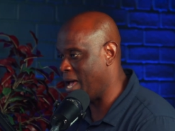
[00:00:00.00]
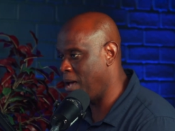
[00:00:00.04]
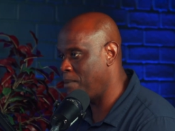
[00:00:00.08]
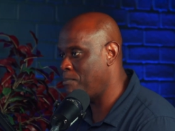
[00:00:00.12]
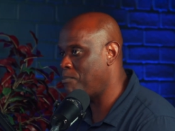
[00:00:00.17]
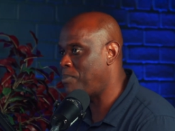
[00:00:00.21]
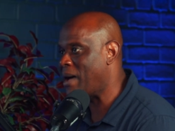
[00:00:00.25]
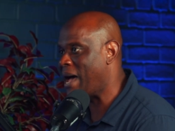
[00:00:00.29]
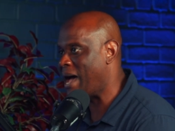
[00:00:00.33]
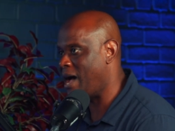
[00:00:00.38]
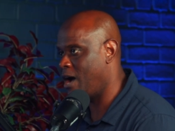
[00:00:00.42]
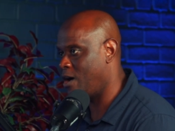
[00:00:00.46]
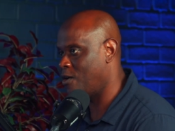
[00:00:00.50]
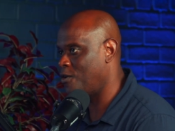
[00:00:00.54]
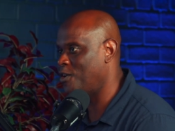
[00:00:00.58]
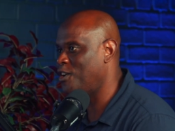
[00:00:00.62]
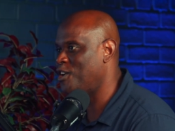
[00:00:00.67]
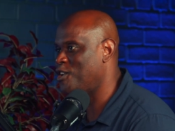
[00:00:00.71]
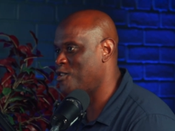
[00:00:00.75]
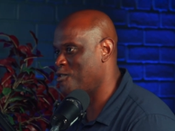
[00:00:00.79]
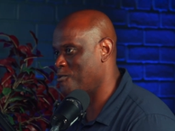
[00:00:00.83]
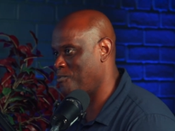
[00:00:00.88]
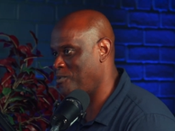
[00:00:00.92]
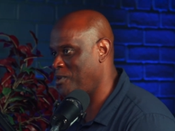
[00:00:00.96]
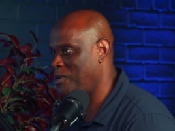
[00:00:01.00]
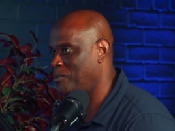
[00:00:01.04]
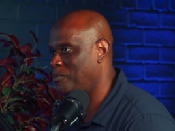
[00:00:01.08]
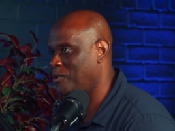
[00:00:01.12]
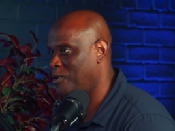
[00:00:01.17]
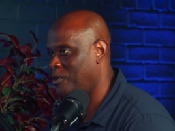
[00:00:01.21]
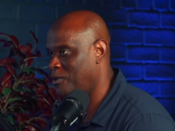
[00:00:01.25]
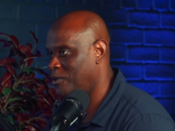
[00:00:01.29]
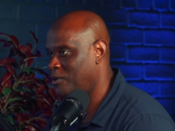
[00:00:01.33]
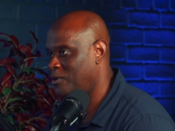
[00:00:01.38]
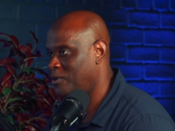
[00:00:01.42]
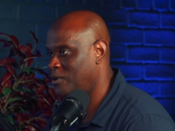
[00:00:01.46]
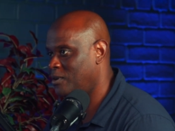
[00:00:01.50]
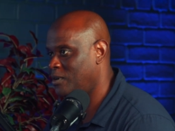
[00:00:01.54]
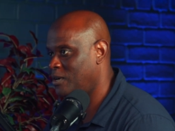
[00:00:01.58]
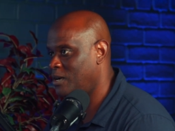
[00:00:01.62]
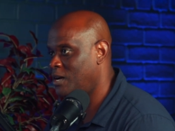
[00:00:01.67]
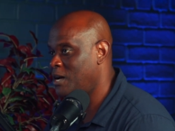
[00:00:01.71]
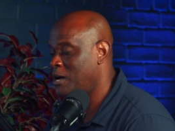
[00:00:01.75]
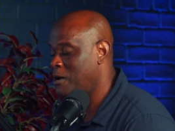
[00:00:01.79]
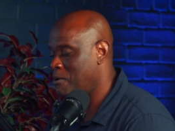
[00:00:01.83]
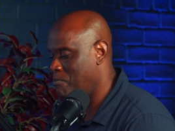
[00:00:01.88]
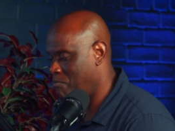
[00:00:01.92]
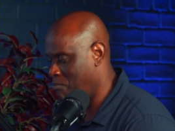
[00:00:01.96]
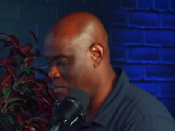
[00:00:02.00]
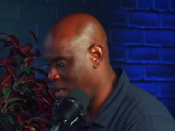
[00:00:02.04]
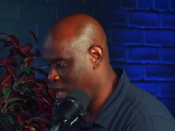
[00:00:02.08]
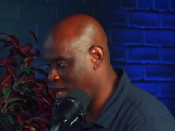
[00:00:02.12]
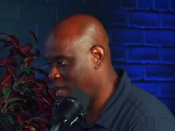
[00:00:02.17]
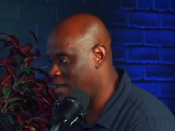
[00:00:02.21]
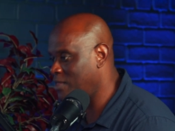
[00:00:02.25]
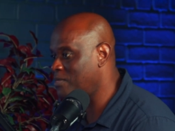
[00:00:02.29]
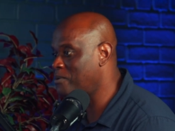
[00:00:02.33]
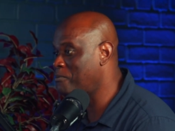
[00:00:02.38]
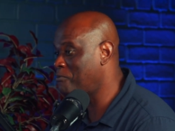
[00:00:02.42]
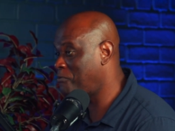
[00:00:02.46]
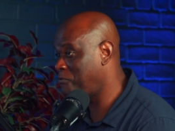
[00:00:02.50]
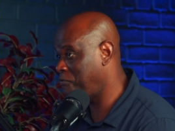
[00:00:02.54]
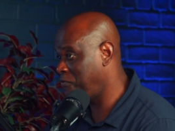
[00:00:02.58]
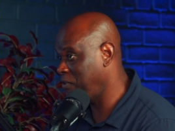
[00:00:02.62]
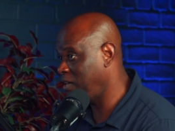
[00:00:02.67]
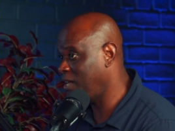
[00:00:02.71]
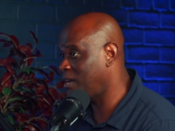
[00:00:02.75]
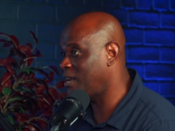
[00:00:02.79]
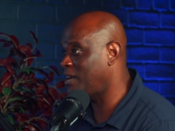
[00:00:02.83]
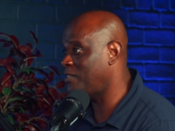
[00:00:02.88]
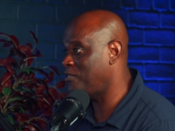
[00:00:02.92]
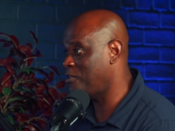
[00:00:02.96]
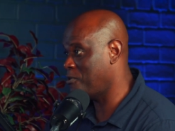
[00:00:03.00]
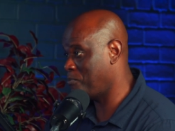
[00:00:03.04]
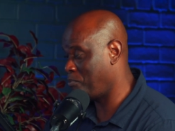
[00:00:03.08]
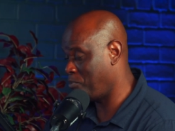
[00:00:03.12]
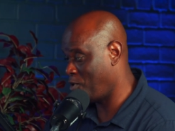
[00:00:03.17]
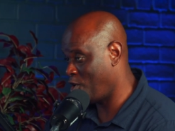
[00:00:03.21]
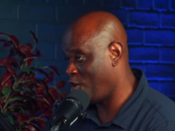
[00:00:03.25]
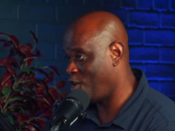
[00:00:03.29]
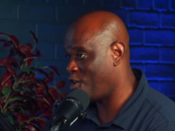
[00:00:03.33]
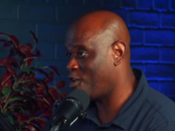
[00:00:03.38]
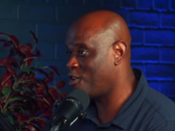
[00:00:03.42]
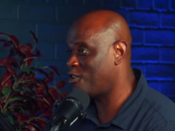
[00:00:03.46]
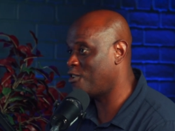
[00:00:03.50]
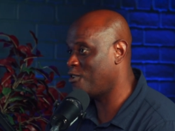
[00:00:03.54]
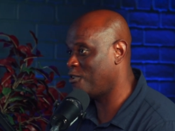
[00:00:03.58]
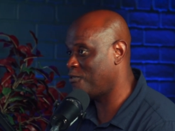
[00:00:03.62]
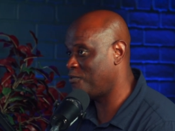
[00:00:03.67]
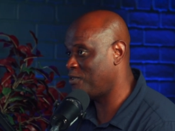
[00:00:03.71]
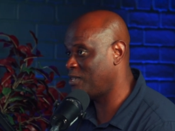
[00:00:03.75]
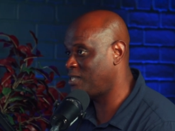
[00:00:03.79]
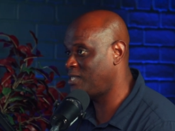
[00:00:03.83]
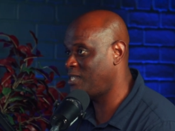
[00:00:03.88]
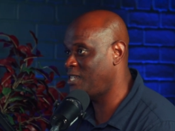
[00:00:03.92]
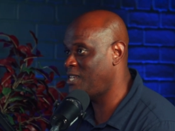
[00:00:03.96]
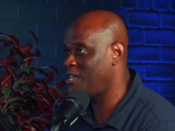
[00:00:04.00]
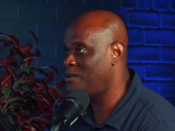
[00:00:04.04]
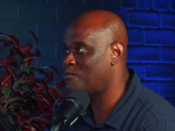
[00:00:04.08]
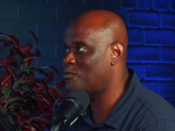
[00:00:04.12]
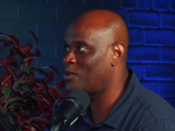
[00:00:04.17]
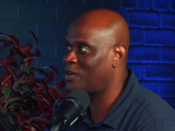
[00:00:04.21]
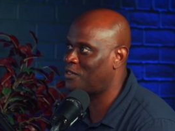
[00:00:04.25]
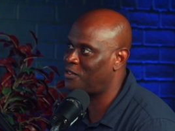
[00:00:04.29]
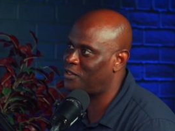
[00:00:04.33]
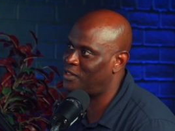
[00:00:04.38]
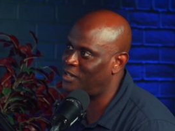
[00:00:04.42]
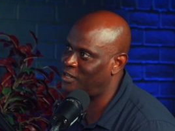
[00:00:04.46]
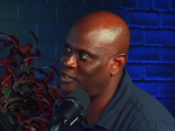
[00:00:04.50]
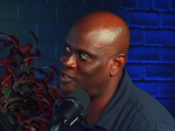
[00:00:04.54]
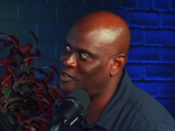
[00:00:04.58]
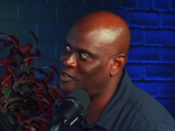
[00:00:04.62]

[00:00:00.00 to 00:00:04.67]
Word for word: Empowering your people. Oh yeah making them feel that they're part of the team rather than